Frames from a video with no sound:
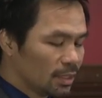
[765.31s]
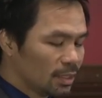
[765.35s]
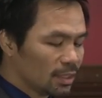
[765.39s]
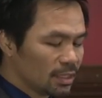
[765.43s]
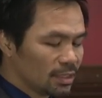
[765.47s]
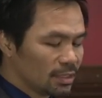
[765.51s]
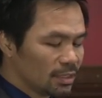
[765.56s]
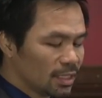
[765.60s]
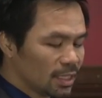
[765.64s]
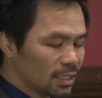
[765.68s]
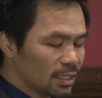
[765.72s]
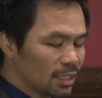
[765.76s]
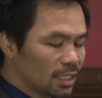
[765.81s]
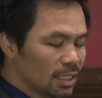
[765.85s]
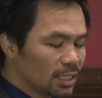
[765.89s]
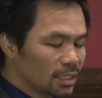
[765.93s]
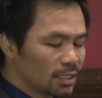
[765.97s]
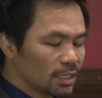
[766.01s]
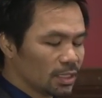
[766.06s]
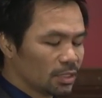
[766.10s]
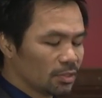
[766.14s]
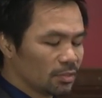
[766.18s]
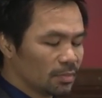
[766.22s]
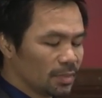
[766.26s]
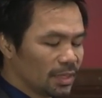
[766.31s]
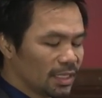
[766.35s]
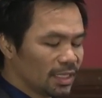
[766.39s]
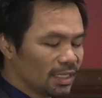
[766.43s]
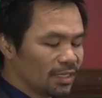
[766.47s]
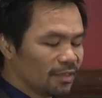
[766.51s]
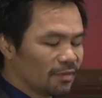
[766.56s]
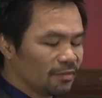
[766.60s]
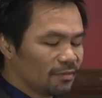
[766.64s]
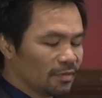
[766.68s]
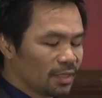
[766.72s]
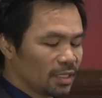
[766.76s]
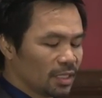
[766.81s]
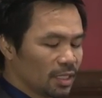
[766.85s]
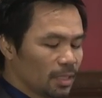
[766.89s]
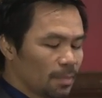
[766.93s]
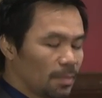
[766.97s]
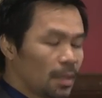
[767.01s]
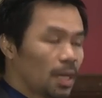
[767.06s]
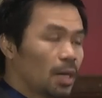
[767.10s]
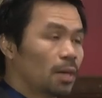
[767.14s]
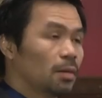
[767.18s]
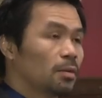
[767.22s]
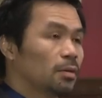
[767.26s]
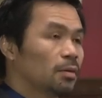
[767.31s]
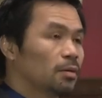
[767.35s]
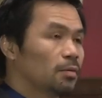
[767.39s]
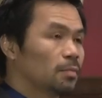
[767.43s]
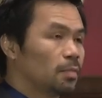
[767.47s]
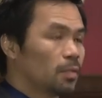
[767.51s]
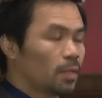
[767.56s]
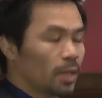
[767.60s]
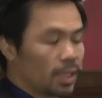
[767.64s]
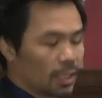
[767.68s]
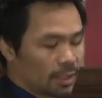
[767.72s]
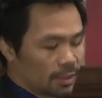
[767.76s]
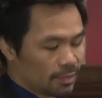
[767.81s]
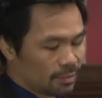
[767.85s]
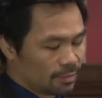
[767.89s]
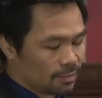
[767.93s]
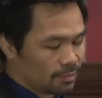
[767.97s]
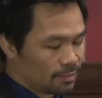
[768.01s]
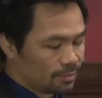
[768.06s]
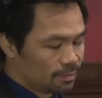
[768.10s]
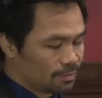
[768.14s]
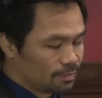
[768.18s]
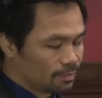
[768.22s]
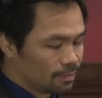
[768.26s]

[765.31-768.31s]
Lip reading: It is not easy to believe in the power of one,